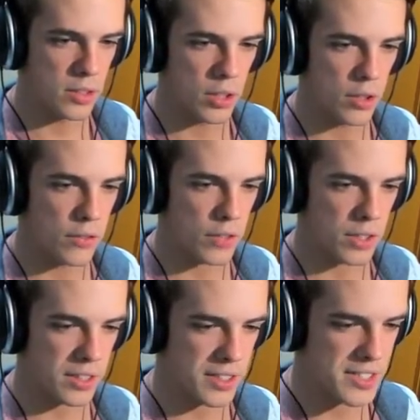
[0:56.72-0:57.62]
Oh, for
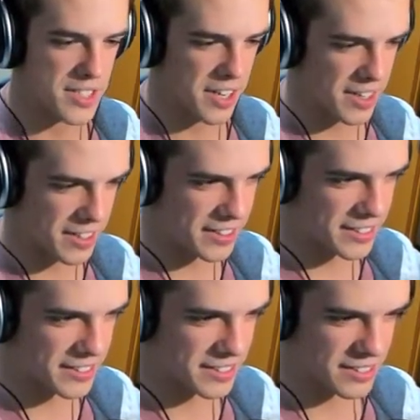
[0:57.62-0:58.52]
God's sake
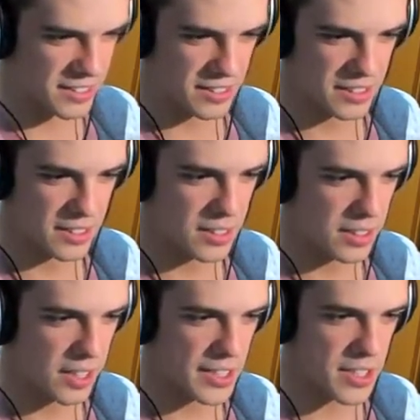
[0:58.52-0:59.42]

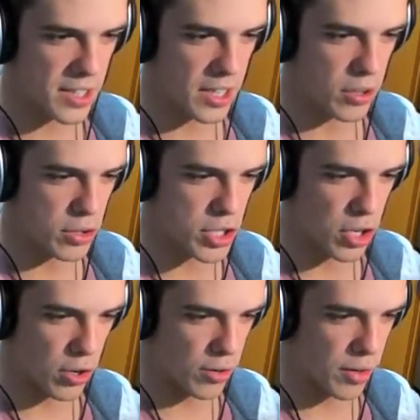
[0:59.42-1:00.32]
is it that your
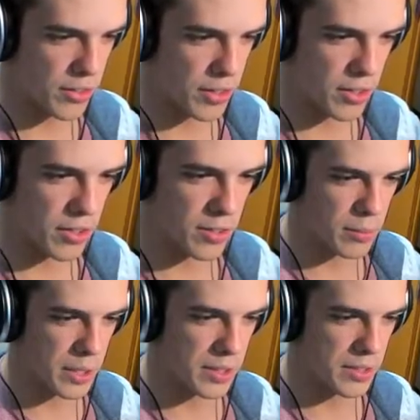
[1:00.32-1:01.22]
shirt right there,
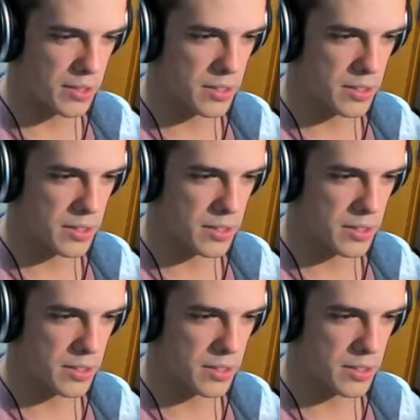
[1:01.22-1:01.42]
Bea?